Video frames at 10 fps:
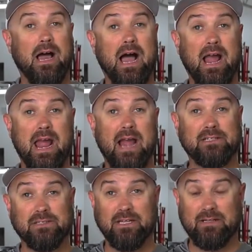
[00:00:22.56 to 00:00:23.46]
I
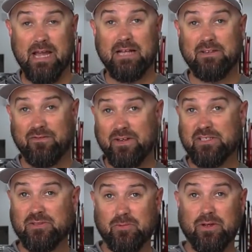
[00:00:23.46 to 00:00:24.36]
actually got to
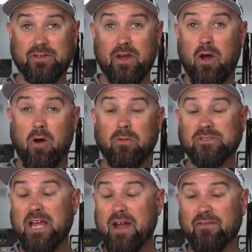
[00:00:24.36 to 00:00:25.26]
fish with
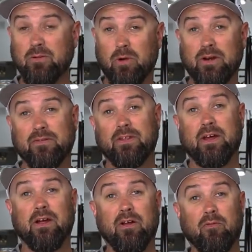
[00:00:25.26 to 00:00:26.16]
almost every one of
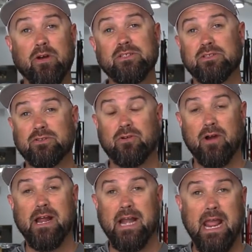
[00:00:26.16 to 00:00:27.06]
the original
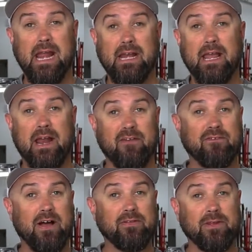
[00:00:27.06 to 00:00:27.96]
Great Eight, and I
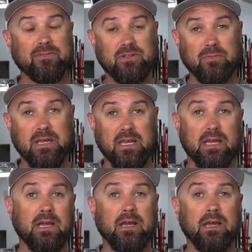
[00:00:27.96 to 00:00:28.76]
found them to be